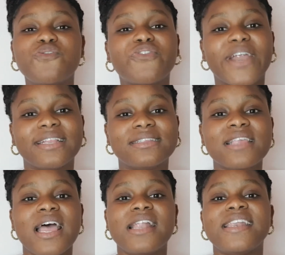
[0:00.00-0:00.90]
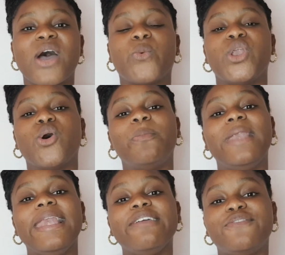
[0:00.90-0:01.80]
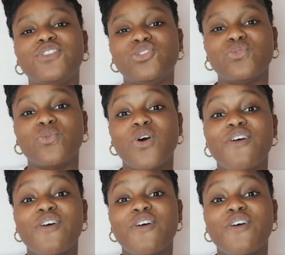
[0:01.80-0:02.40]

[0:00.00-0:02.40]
friends that will uplift you,